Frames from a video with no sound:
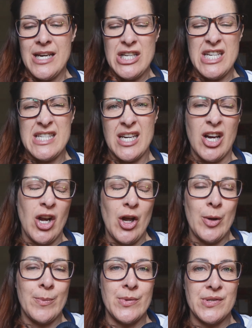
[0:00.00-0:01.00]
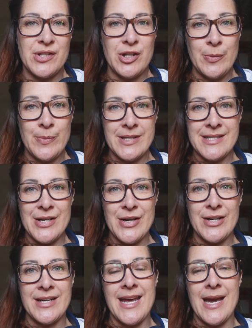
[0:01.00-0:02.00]
She's a global
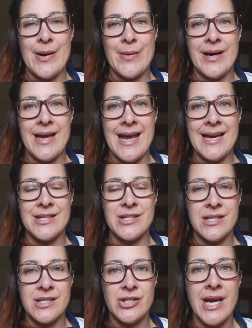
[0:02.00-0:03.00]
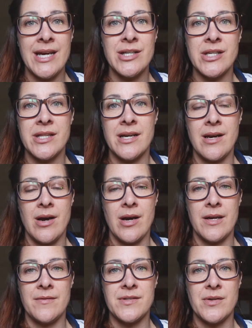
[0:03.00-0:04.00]
superstar now, and she's changing the
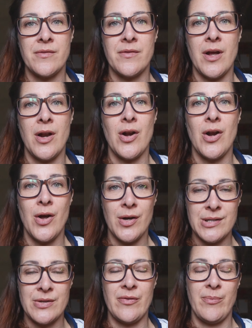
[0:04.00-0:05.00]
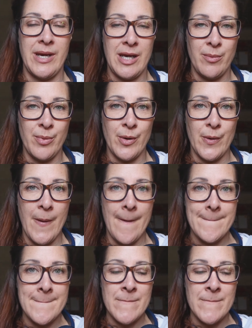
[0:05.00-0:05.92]
lives of a lot of people.